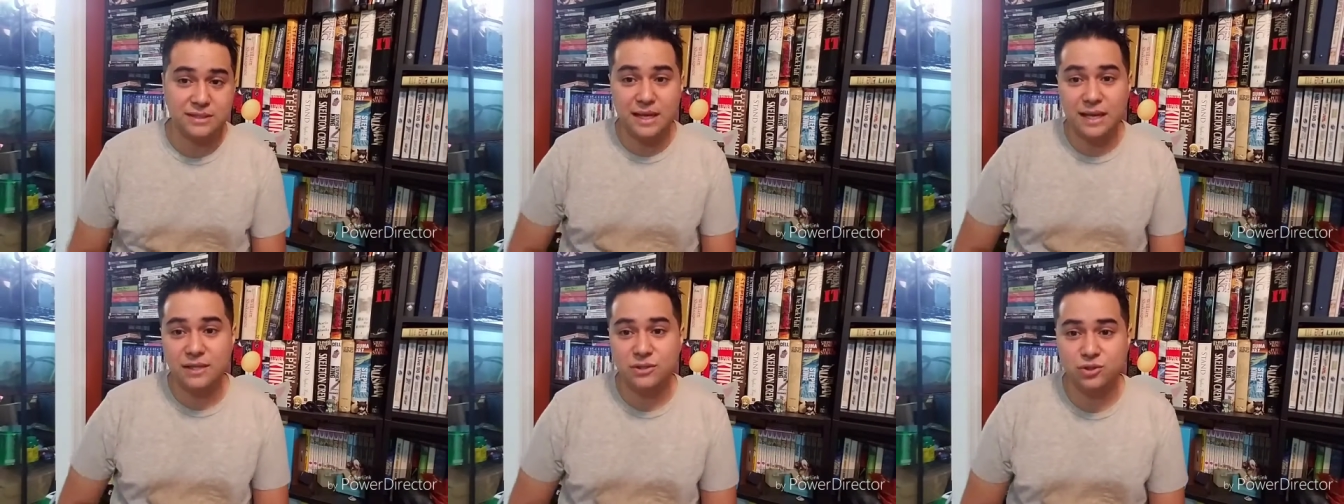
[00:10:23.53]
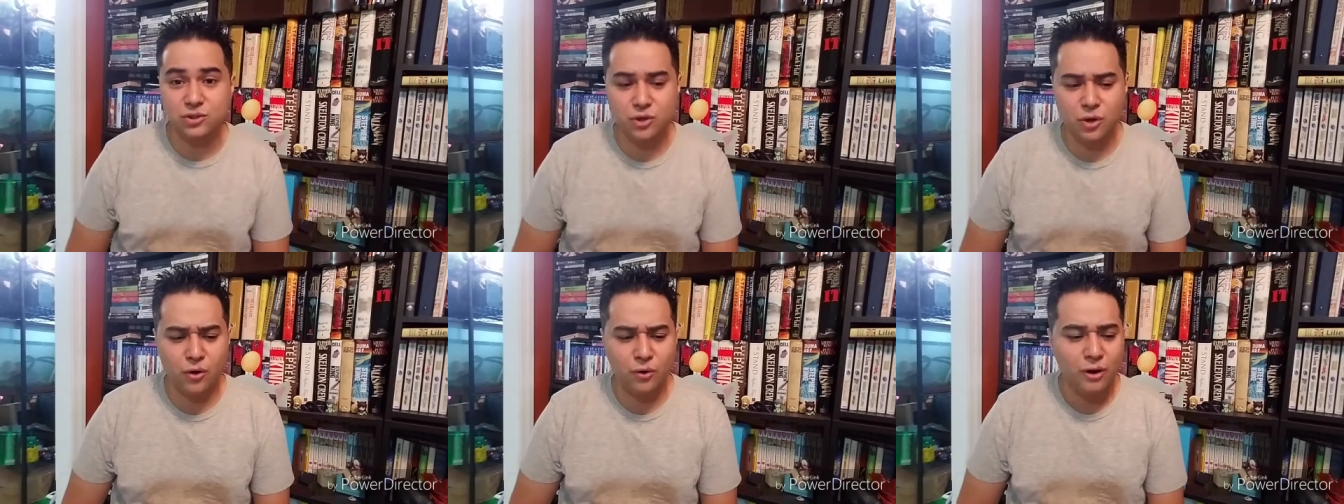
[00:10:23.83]
and
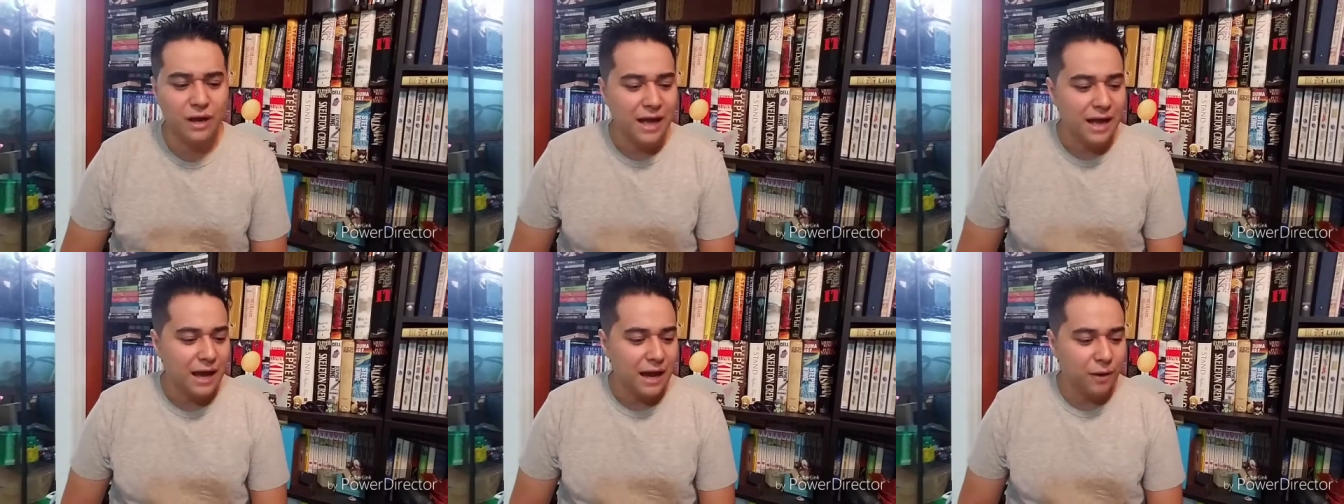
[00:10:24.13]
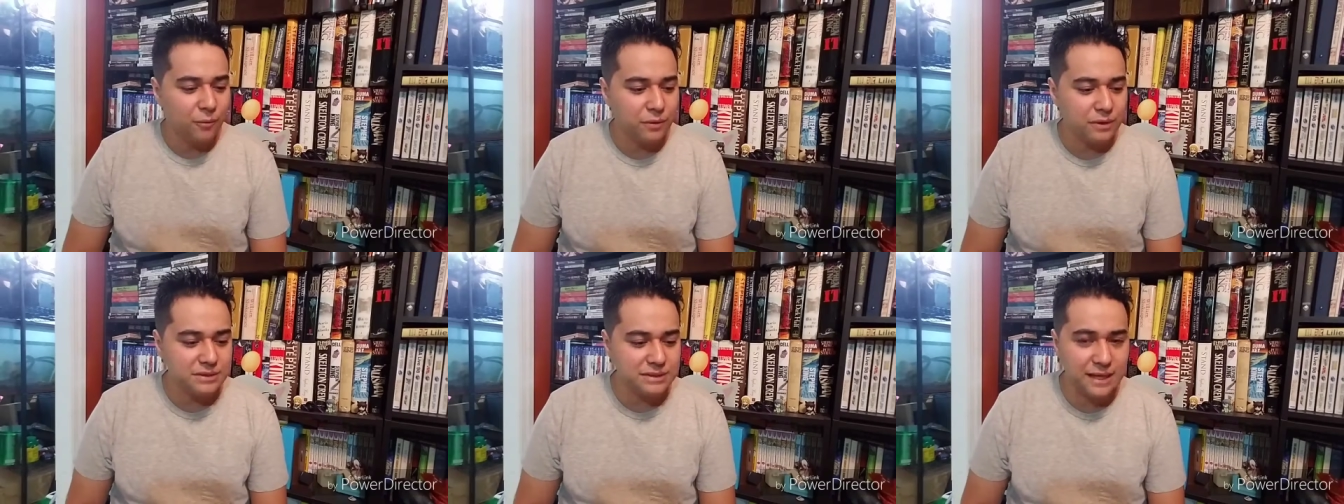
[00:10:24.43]
so I
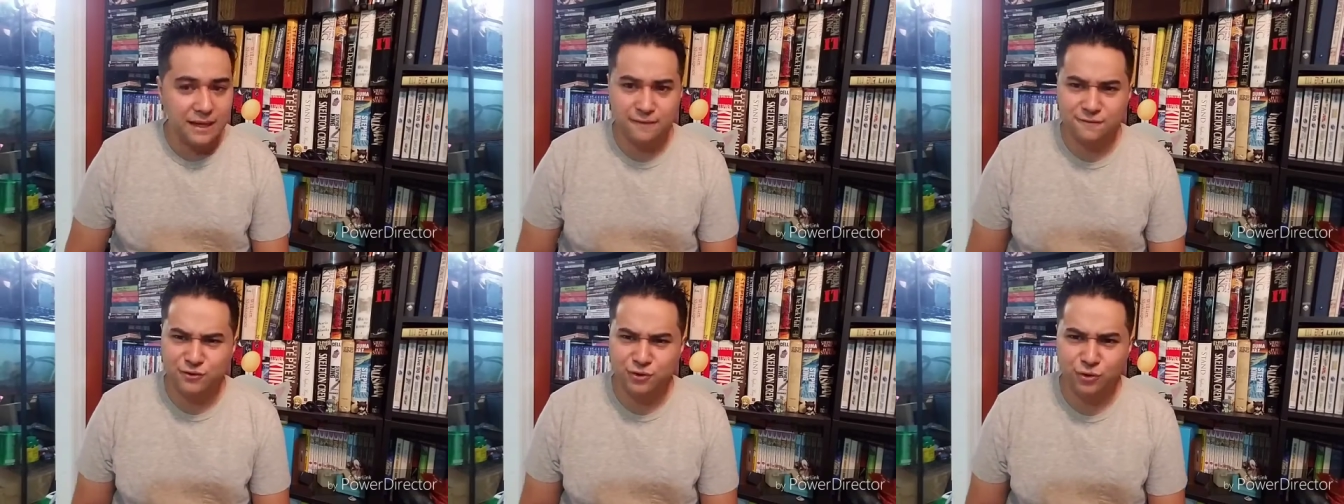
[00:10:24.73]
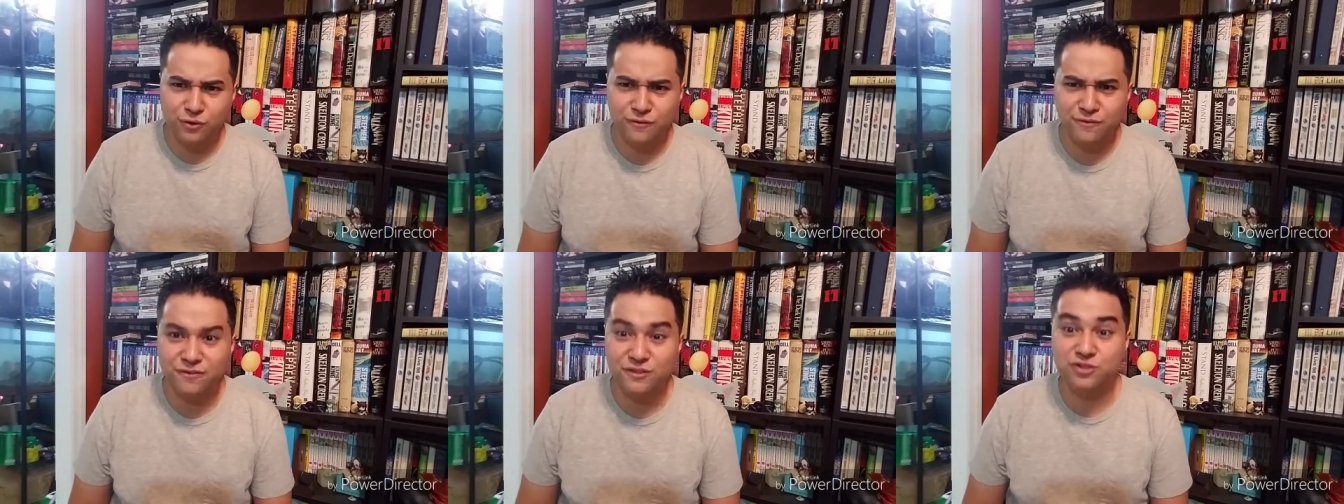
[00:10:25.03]
wanted to have
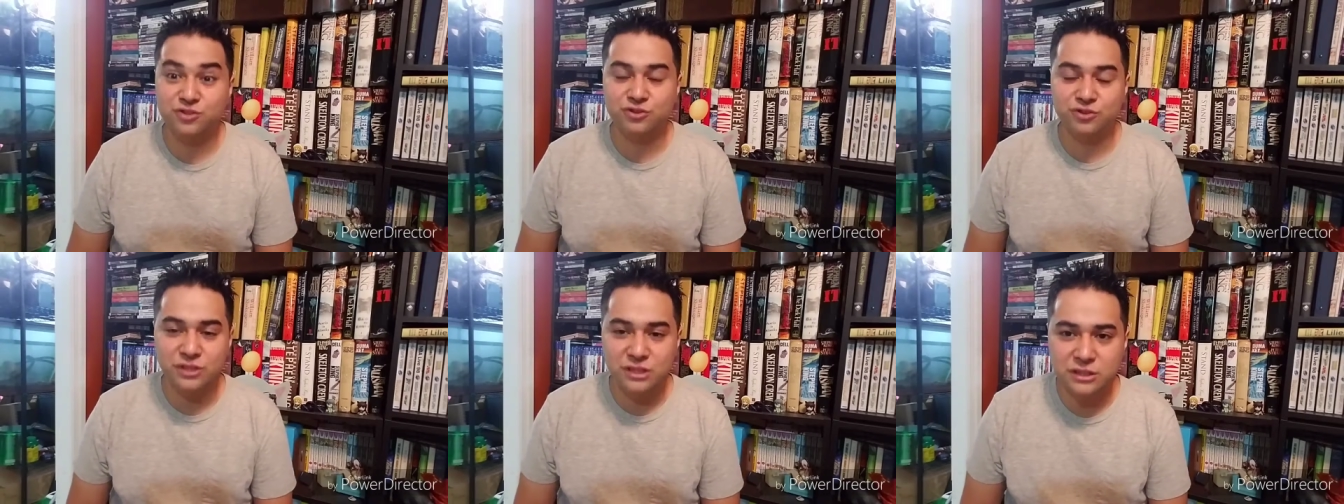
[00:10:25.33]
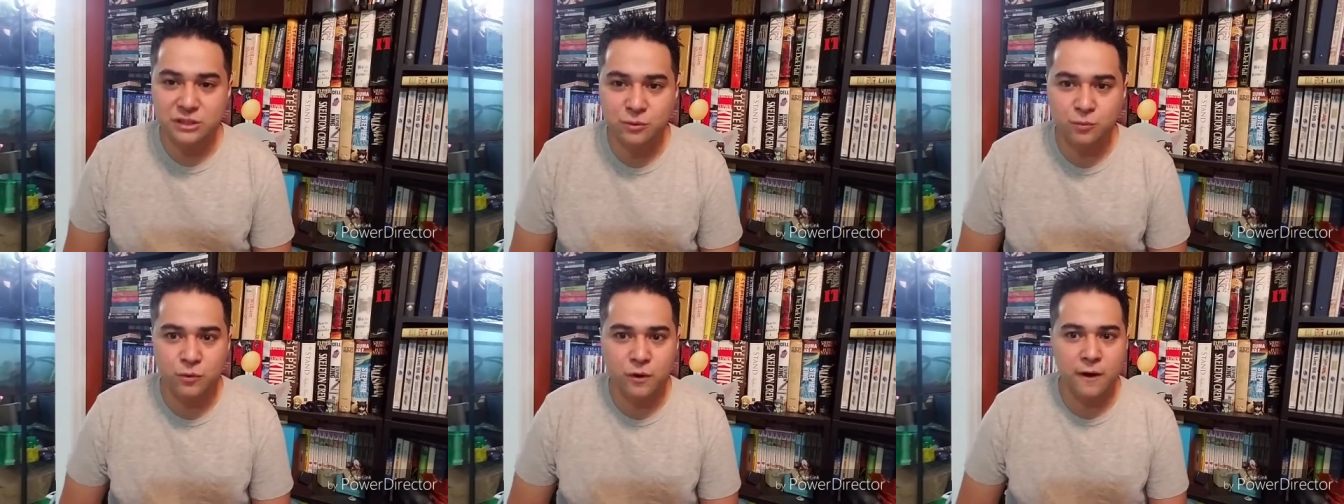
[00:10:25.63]
sort of a
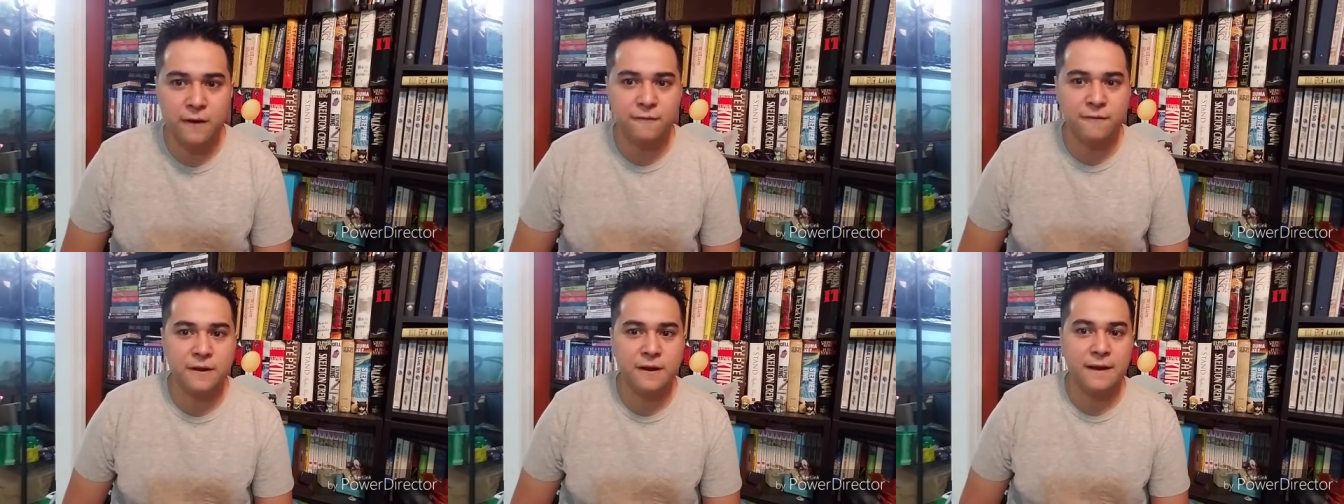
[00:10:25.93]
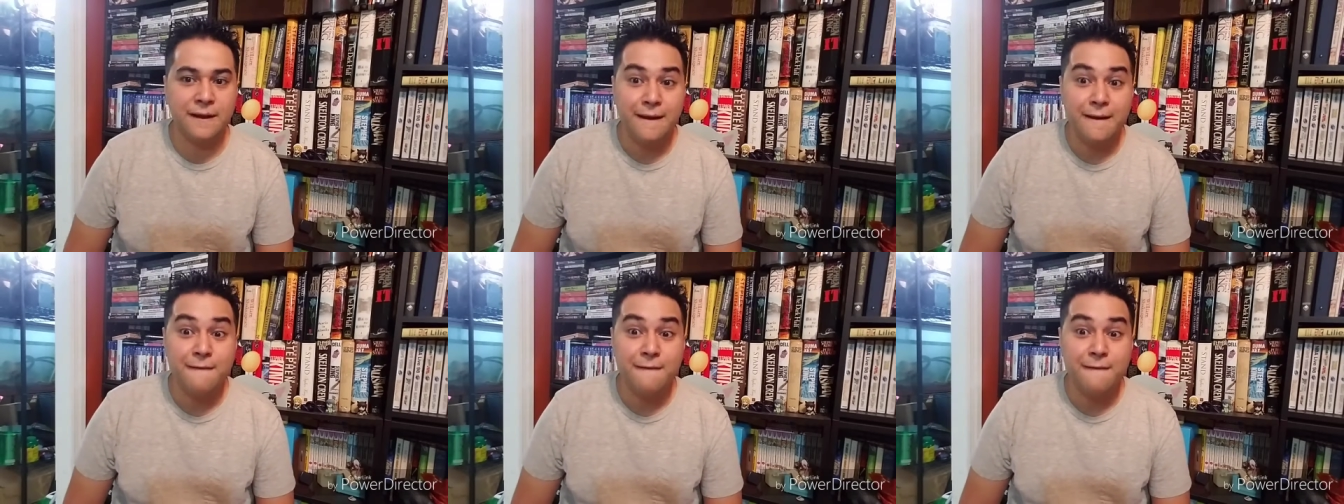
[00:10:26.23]
tradition where every